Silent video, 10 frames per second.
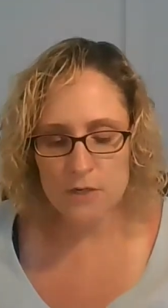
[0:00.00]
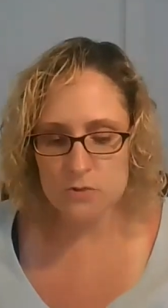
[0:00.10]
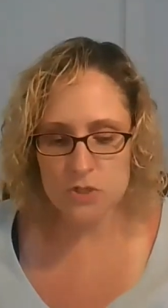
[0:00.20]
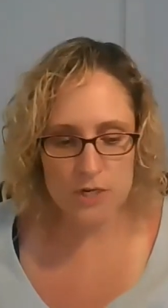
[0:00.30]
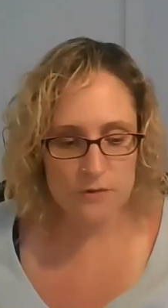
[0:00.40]

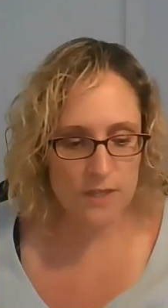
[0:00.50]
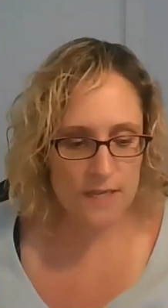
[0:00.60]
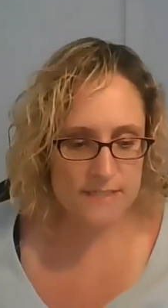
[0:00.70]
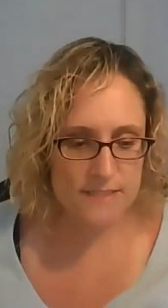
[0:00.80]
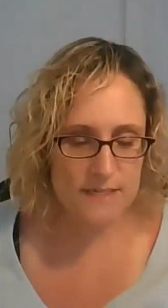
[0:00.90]

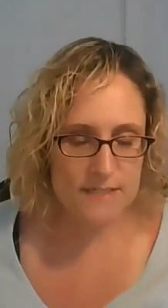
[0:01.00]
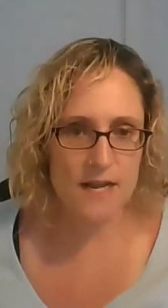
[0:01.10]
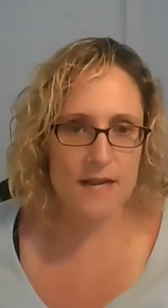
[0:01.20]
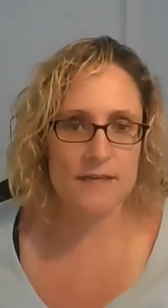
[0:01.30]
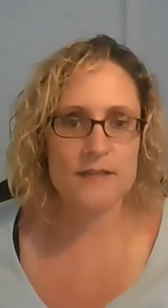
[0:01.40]
generalized
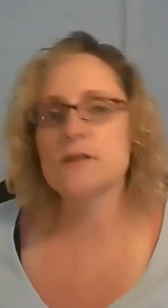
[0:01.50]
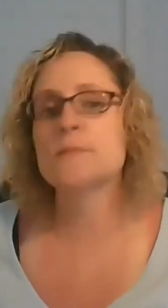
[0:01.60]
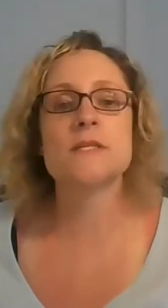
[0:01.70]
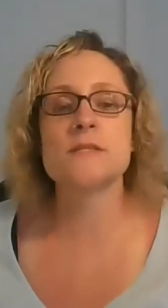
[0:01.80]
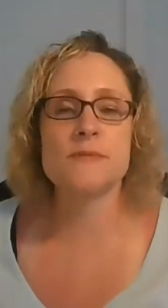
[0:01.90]
anxiety. It could
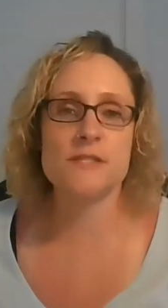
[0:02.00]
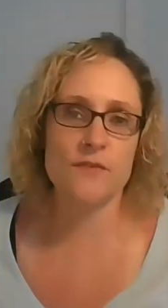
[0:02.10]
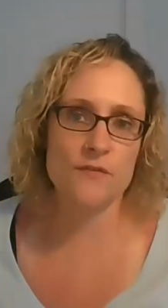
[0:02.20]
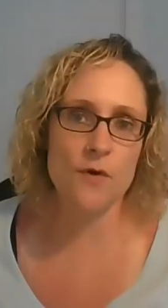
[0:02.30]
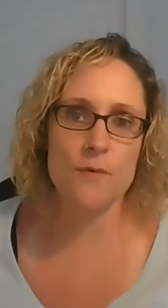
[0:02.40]
be
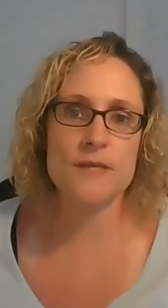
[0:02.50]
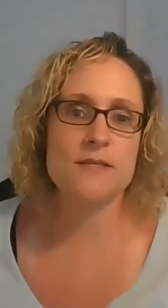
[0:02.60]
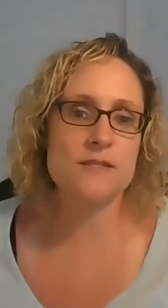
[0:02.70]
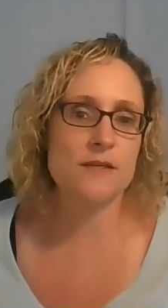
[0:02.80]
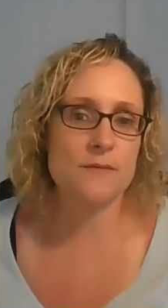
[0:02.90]
specific
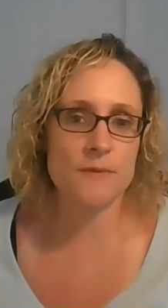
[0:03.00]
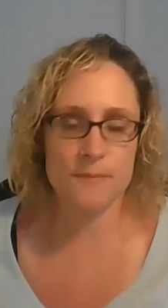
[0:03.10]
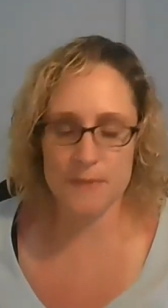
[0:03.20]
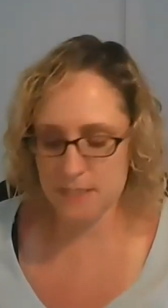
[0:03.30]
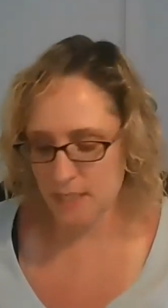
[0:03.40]
phobias, it could be
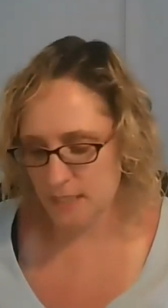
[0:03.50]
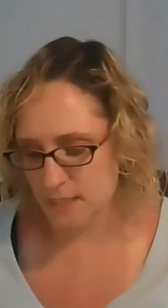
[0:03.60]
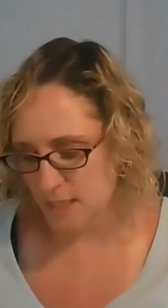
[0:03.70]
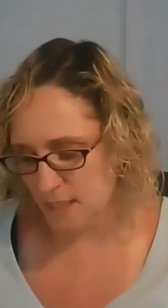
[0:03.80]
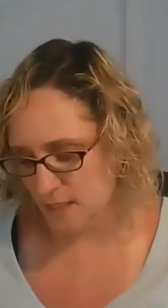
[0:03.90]

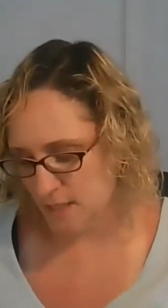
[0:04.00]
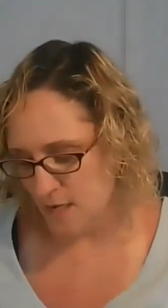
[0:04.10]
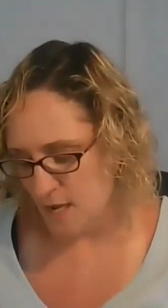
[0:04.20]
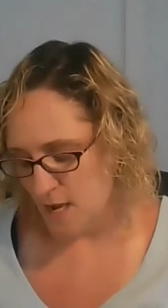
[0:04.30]
PTSD,